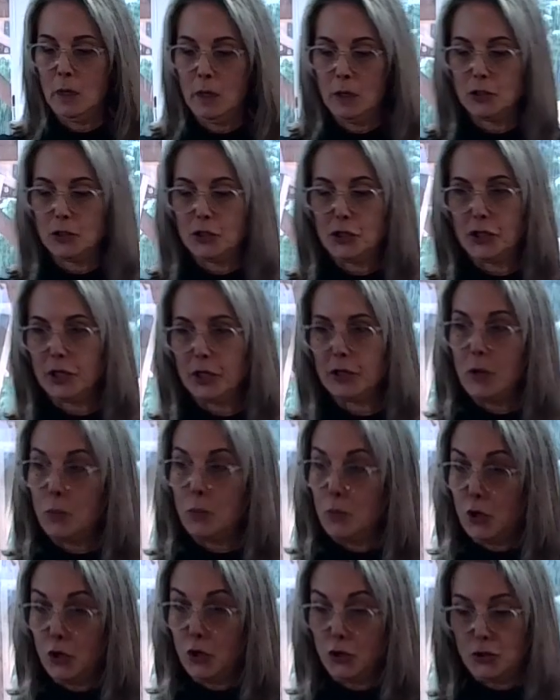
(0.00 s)
The chicken that
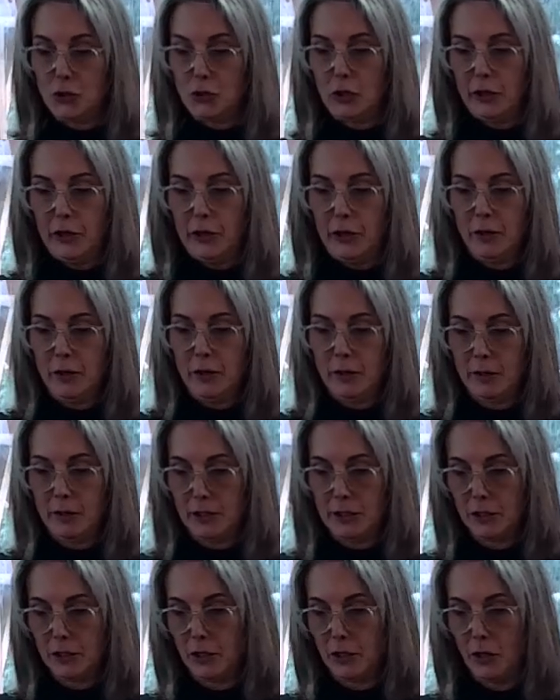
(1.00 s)
we cooked earlier
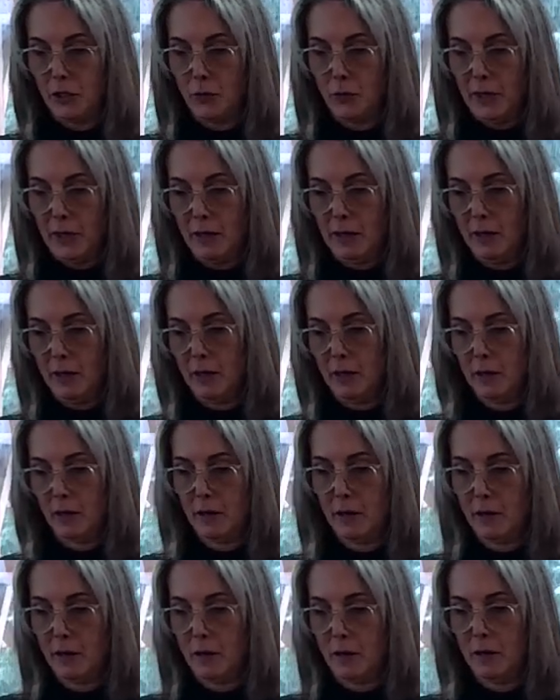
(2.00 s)
is going to go in.
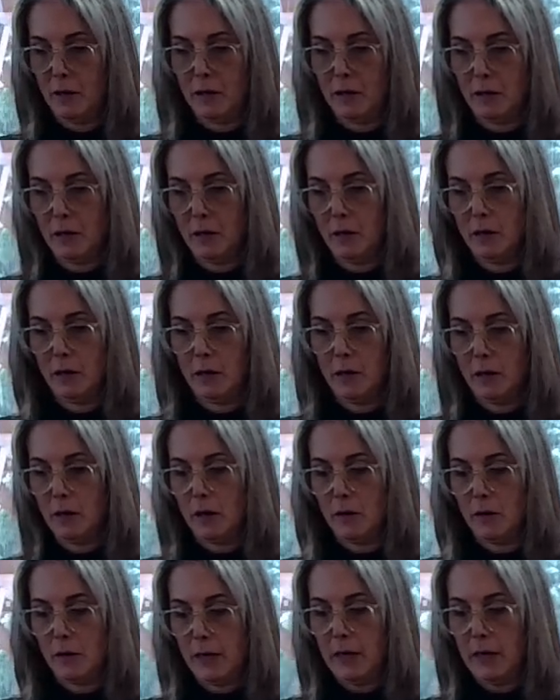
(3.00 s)

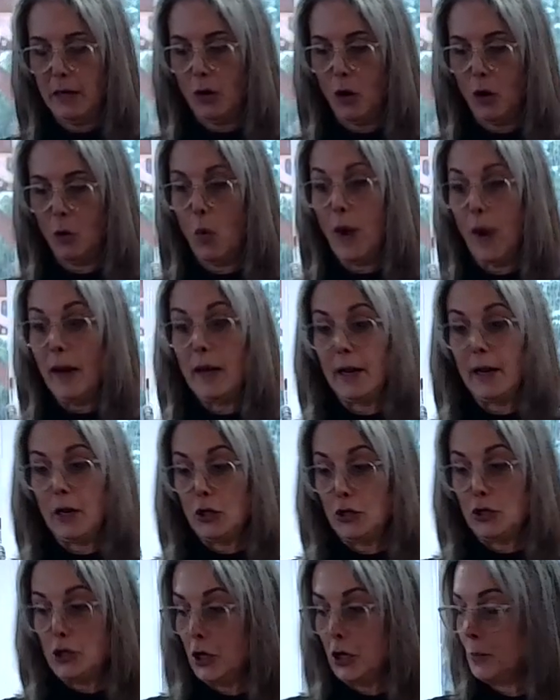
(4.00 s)
All right, our white and our
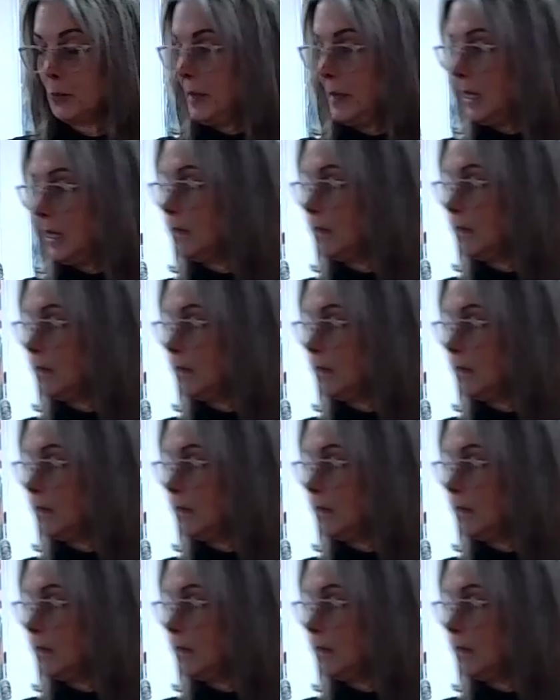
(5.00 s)
dark meat.